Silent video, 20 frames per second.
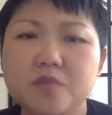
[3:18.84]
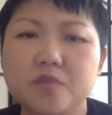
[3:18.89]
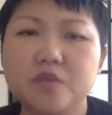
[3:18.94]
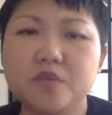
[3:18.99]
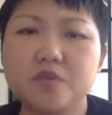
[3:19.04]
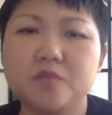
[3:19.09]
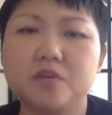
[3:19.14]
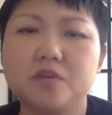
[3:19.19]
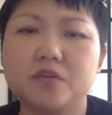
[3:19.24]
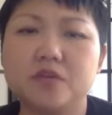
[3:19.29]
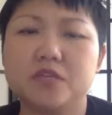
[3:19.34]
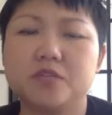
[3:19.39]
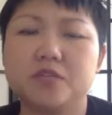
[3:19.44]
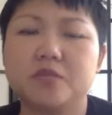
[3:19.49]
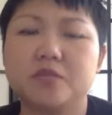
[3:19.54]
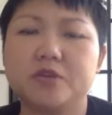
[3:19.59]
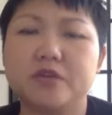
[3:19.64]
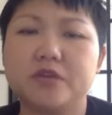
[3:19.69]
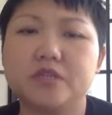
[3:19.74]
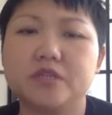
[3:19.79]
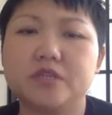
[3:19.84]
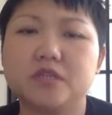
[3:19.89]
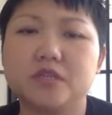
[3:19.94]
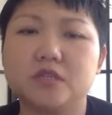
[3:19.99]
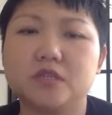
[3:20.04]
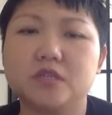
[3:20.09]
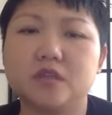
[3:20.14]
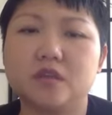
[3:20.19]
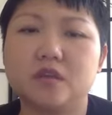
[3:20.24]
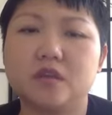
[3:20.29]
people
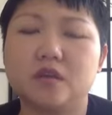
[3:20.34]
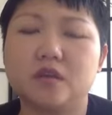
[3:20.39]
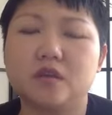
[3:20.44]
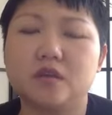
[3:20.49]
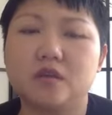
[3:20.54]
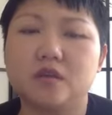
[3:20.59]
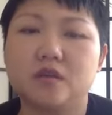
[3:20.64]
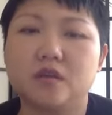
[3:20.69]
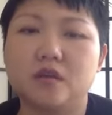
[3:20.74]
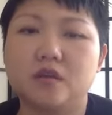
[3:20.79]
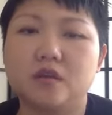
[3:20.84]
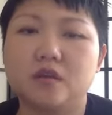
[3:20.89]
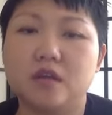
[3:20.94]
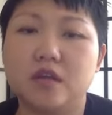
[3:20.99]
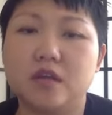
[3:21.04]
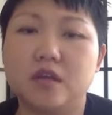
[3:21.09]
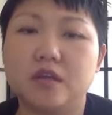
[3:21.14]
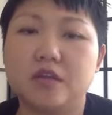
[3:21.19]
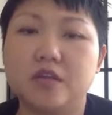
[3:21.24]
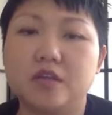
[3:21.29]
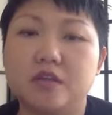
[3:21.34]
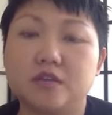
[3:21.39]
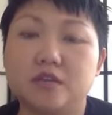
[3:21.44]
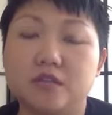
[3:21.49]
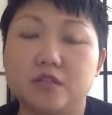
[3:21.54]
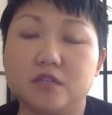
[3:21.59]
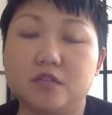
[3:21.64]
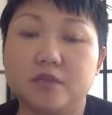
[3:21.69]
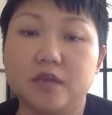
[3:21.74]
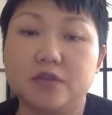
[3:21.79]
experience a lot of
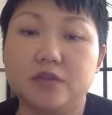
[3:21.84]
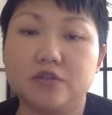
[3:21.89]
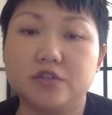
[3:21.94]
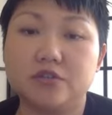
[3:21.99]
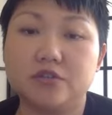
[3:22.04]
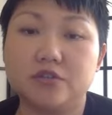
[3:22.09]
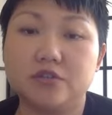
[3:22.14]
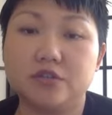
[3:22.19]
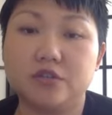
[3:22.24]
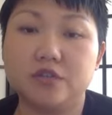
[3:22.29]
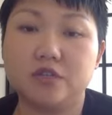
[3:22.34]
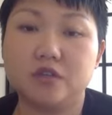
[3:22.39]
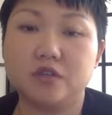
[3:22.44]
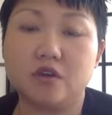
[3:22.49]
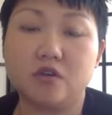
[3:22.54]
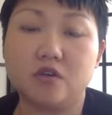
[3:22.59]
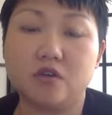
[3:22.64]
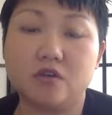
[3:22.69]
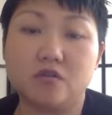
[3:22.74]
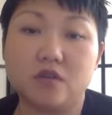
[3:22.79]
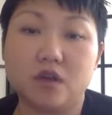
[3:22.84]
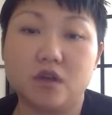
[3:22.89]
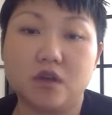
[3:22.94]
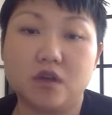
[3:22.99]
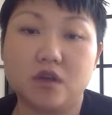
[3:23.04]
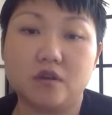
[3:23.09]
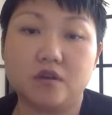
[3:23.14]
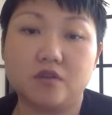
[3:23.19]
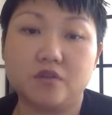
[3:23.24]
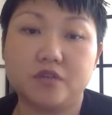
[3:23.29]
guilt about choosing to go
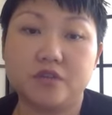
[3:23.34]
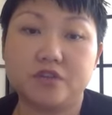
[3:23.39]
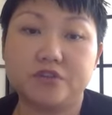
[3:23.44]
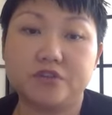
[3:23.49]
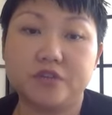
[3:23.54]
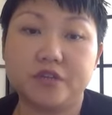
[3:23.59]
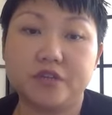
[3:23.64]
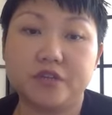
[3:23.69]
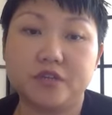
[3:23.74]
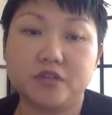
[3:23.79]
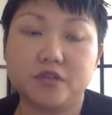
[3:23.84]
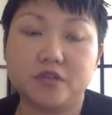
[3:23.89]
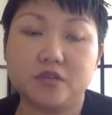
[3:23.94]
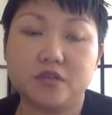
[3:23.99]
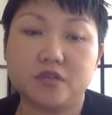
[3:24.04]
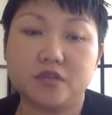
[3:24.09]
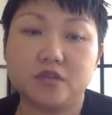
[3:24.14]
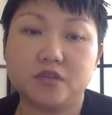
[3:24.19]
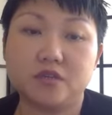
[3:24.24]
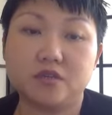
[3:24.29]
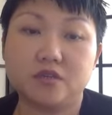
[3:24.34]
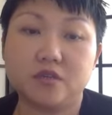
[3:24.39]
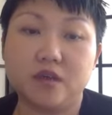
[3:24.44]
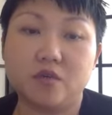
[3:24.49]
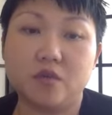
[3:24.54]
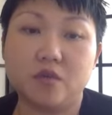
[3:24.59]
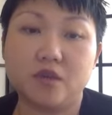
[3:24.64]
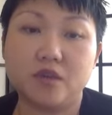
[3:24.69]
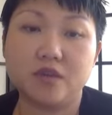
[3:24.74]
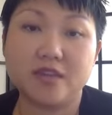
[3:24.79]
on a retreat so
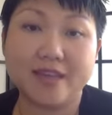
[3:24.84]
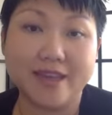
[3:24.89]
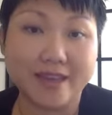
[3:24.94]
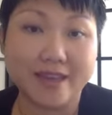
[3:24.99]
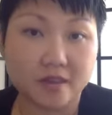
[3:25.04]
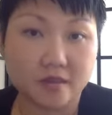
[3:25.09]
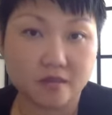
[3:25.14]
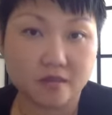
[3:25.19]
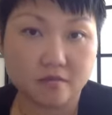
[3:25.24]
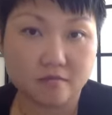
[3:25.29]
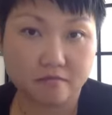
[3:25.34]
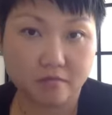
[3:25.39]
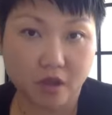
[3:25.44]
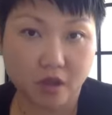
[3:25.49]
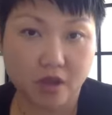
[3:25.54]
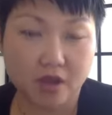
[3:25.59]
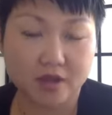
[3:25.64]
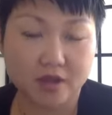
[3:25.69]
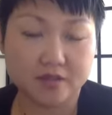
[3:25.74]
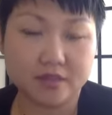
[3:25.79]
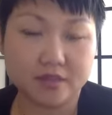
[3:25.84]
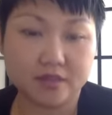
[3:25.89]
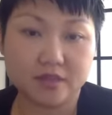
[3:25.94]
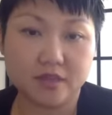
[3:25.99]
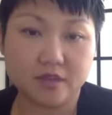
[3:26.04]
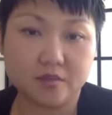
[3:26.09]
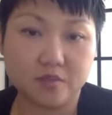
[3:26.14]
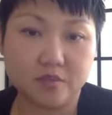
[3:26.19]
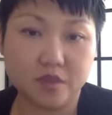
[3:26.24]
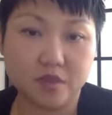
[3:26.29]
that one can
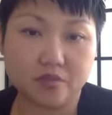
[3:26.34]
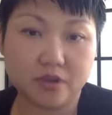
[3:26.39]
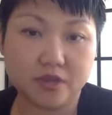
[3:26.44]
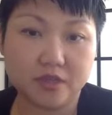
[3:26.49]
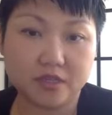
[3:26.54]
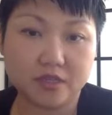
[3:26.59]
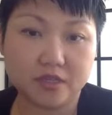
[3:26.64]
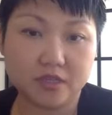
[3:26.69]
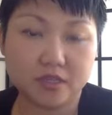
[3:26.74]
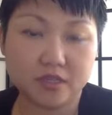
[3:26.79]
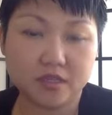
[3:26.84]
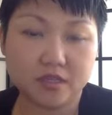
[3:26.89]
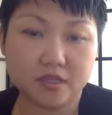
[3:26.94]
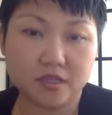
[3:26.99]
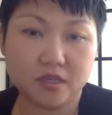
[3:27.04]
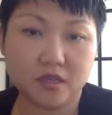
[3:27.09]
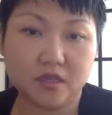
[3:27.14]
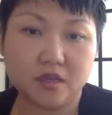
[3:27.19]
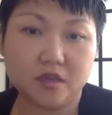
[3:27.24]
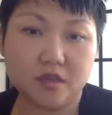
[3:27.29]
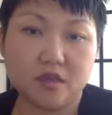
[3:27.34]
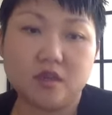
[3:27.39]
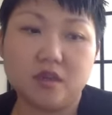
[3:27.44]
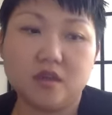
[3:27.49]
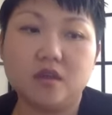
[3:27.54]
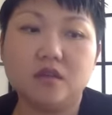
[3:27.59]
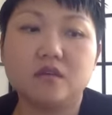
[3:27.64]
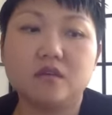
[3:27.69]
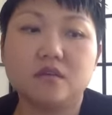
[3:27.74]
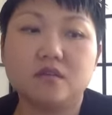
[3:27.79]
pause and be present.
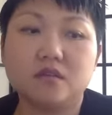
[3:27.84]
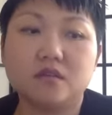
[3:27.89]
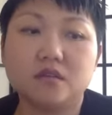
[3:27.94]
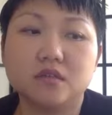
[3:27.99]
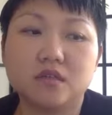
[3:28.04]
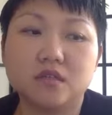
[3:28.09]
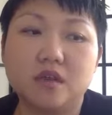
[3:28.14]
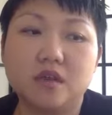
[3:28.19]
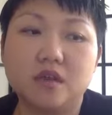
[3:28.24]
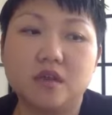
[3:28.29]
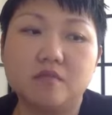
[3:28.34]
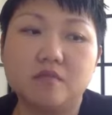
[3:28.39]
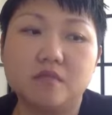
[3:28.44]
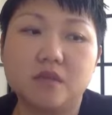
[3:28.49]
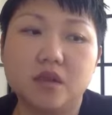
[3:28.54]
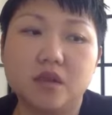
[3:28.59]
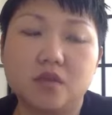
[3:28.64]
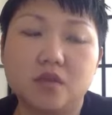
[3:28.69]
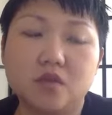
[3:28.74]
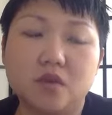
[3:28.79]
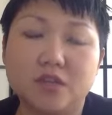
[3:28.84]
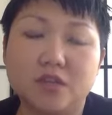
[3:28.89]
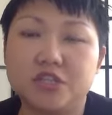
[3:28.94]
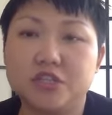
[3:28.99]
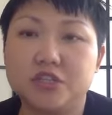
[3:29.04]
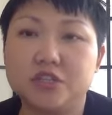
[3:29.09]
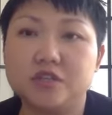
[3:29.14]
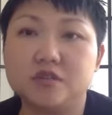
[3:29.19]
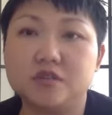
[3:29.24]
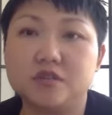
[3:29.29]
Some
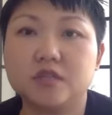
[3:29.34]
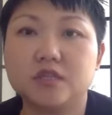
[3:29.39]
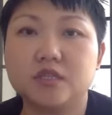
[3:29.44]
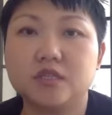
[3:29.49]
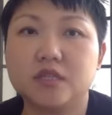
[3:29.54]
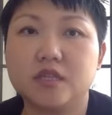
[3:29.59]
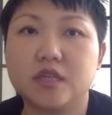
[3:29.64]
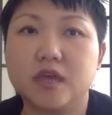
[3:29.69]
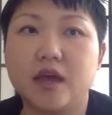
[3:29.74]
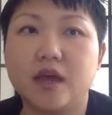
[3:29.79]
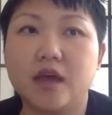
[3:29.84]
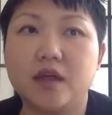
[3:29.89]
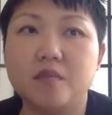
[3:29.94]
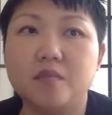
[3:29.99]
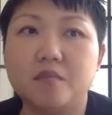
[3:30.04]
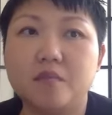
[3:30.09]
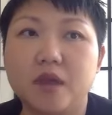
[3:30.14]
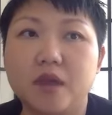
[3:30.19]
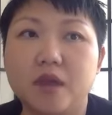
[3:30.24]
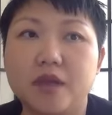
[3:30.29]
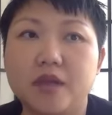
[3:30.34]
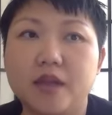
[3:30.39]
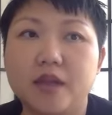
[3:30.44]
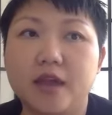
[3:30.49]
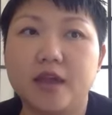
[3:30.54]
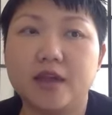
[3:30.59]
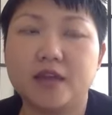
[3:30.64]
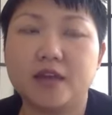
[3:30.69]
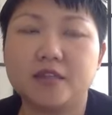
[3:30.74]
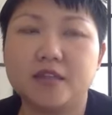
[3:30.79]
questions that might
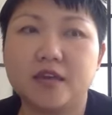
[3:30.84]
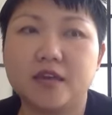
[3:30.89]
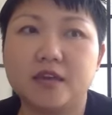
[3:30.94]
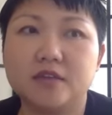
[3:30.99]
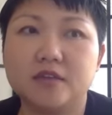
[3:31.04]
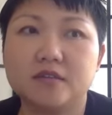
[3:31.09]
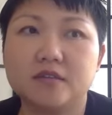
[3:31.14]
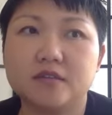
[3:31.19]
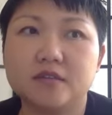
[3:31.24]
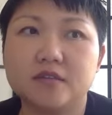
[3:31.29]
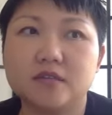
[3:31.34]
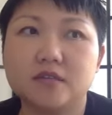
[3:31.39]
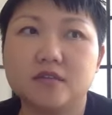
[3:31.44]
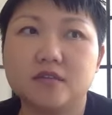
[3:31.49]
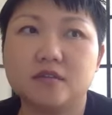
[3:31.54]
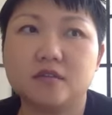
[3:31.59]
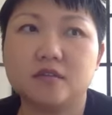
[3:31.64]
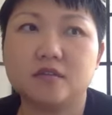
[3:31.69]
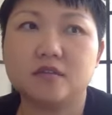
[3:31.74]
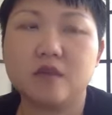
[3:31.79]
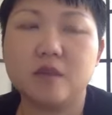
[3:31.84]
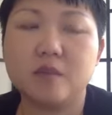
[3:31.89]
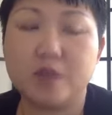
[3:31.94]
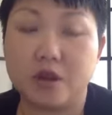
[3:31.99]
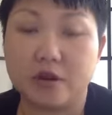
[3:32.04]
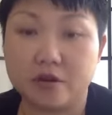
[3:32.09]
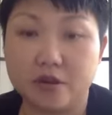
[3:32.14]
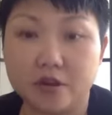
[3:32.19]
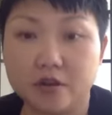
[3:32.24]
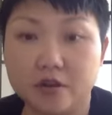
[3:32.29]
act as
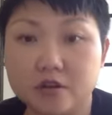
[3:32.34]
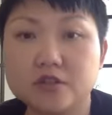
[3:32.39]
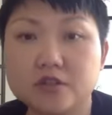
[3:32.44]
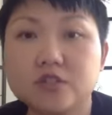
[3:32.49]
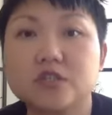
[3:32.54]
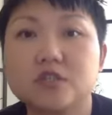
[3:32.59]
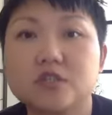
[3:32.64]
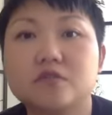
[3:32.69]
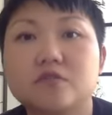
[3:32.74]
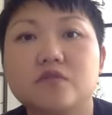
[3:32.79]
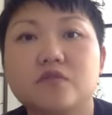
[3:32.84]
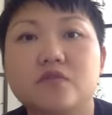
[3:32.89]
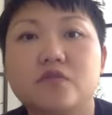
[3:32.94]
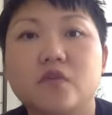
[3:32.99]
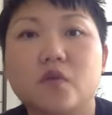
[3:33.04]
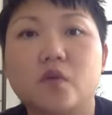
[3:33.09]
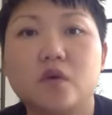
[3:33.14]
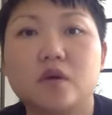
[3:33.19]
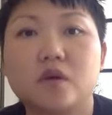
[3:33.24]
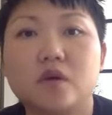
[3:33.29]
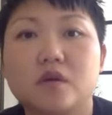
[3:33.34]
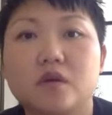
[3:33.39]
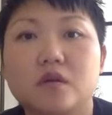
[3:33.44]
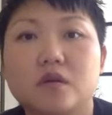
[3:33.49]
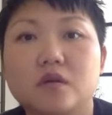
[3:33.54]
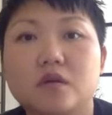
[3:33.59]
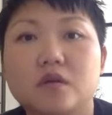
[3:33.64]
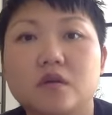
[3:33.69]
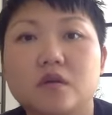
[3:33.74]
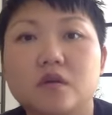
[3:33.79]
barriers
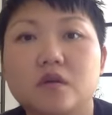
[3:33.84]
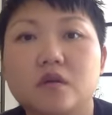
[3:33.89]
for